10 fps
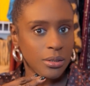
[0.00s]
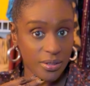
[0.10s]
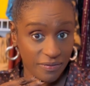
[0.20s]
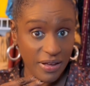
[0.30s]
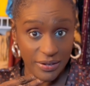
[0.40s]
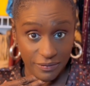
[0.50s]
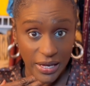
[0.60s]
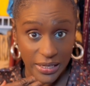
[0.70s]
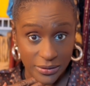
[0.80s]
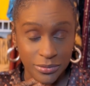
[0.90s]
define
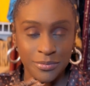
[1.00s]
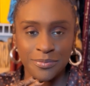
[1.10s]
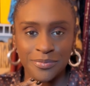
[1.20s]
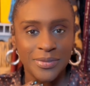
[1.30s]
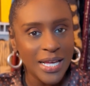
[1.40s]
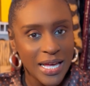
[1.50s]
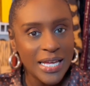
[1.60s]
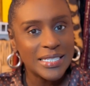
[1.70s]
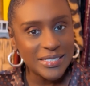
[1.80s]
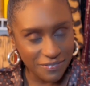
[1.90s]
fine.
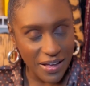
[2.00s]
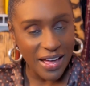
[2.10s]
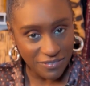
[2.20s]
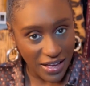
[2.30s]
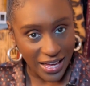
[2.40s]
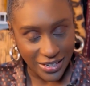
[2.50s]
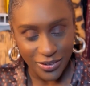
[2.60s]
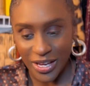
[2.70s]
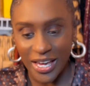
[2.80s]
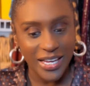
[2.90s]
Define fine,
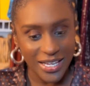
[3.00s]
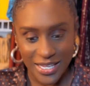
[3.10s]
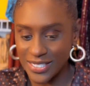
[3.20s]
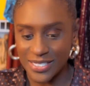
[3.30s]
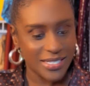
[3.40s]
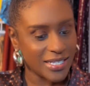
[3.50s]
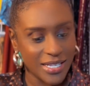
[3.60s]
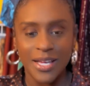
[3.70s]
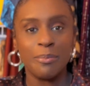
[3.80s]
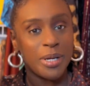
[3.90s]
okay?
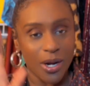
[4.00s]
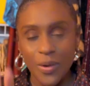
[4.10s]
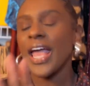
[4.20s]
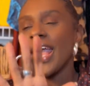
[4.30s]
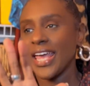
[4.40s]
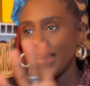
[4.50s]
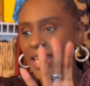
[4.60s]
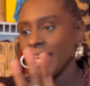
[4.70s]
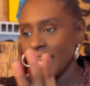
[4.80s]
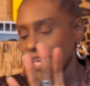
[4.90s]
But okay,
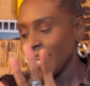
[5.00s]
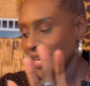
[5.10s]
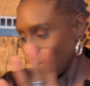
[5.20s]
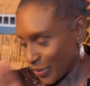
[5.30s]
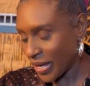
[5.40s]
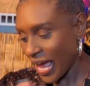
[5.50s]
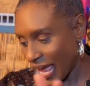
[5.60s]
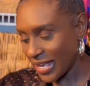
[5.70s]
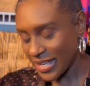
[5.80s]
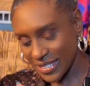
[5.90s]

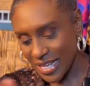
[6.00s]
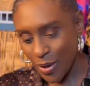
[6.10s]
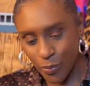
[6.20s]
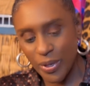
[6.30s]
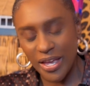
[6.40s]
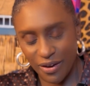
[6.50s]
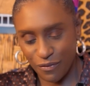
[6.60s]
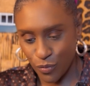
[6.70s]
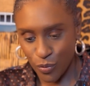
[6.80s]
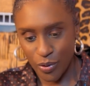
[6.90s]
that's not what we're here
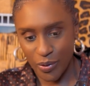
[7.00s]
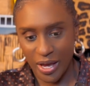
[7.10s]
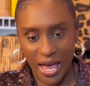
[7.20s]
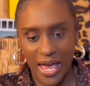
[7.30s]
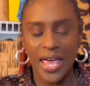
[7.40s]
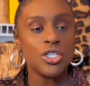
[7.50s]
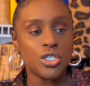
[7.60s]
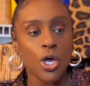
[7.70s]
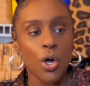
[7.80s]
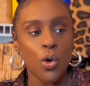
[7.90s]
for, okay?
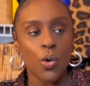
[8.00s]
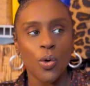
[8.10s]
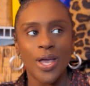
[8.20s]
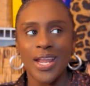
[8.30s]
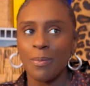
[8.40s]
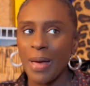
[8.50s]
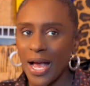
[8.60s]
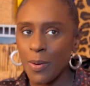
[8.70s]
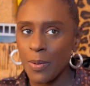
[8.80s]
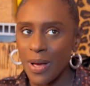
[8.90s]
So in the back
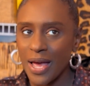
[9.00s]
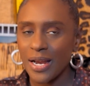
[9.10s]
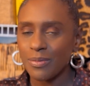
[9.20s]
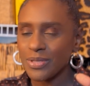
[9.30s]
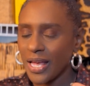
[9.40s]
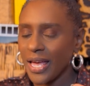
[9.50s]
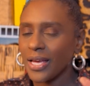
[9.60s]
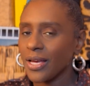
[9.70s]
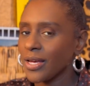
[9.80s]
of my mind, I was like,